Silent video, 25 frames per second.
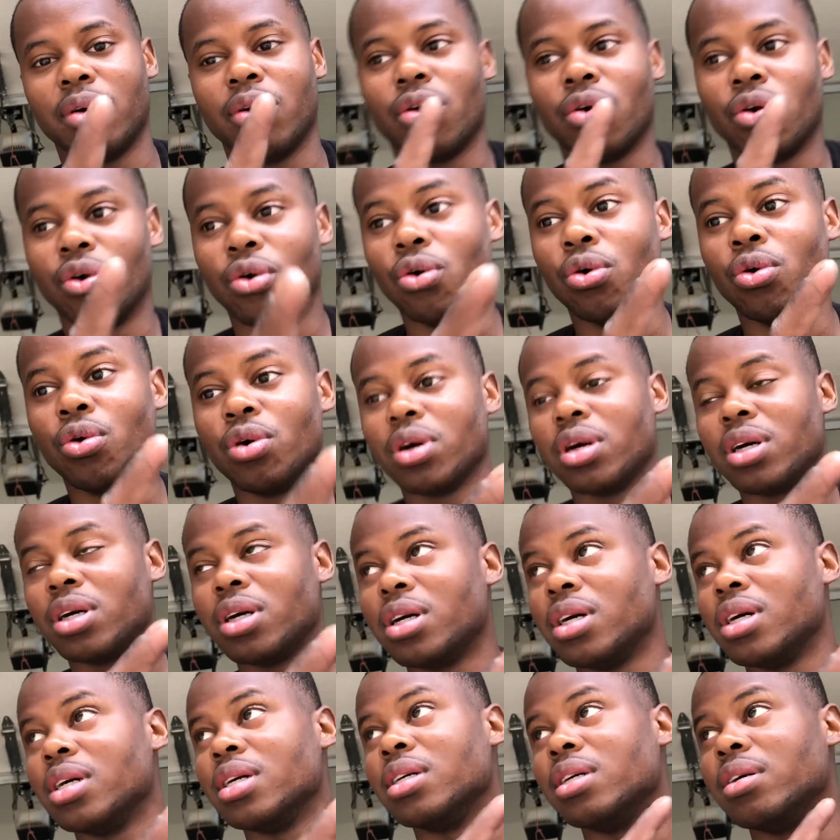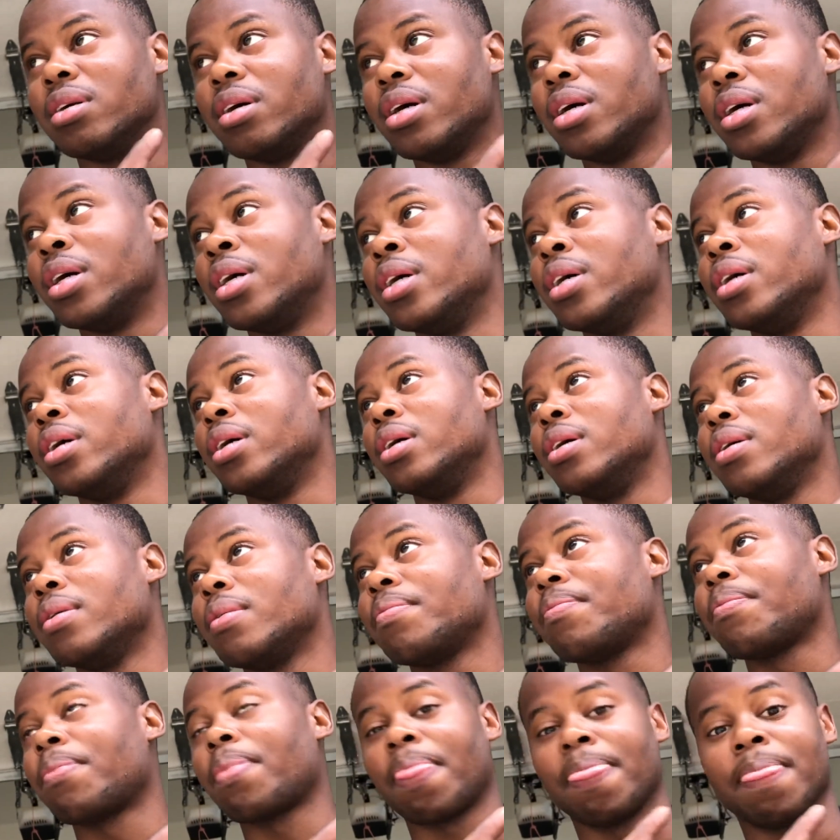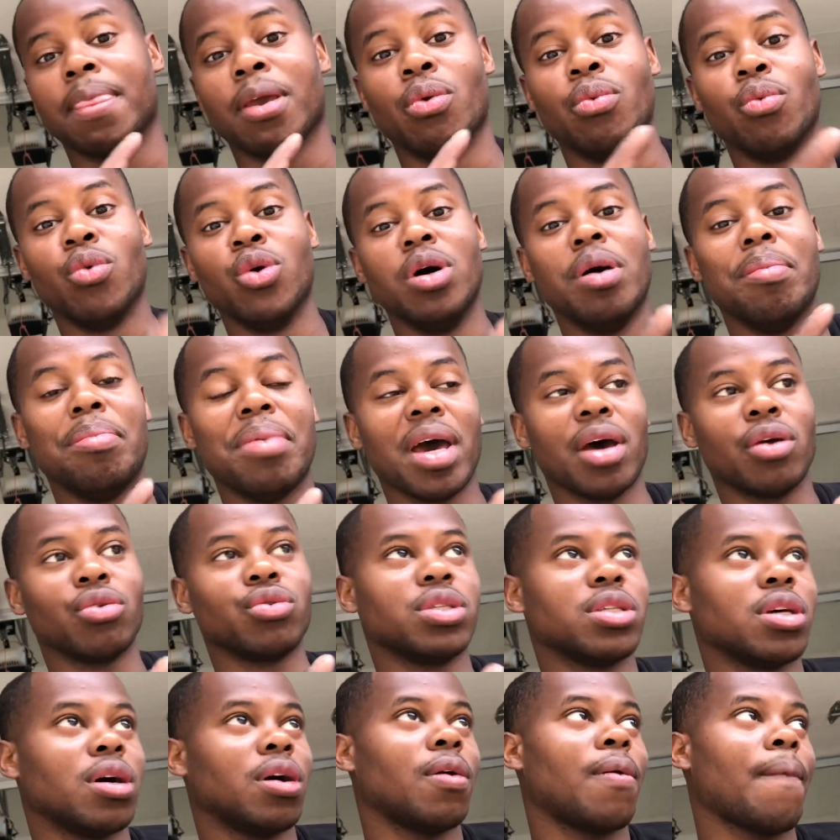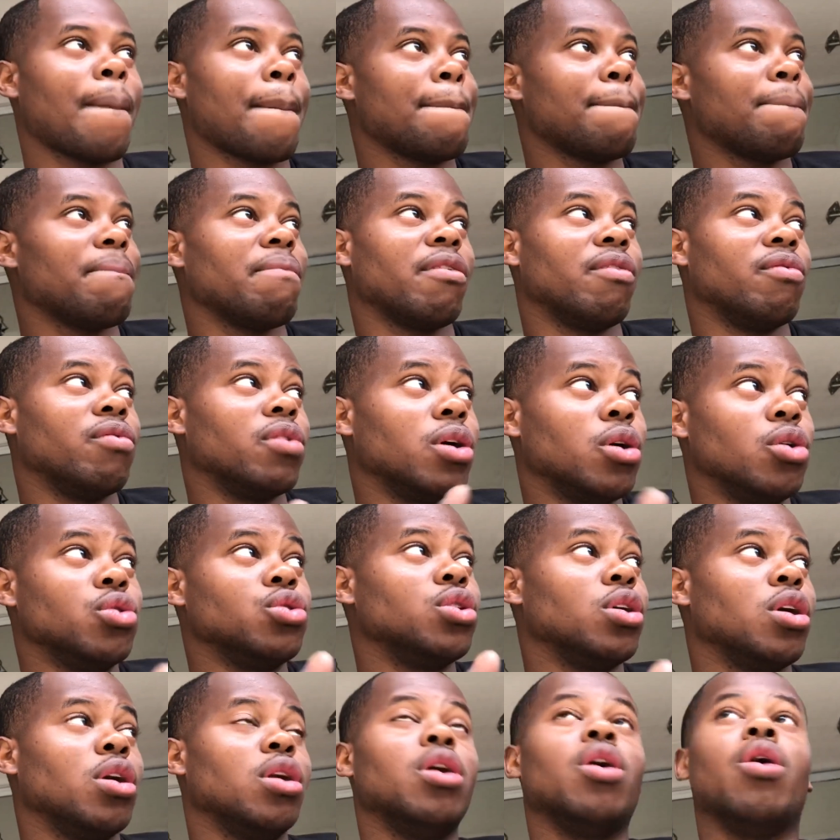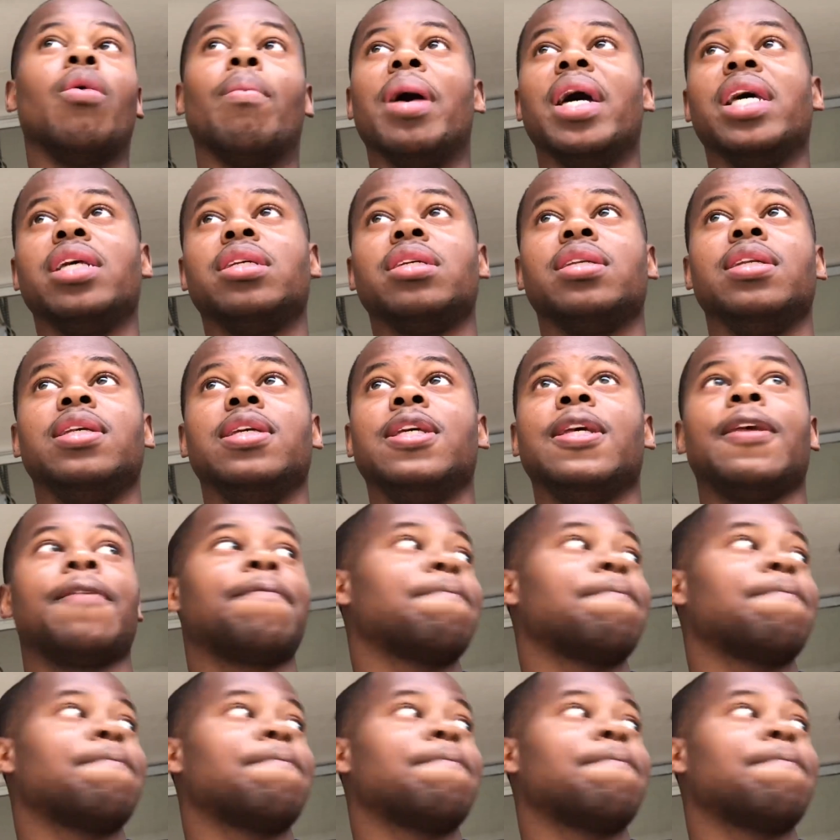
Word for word: Or a wood panel saw. For those who don't know, basically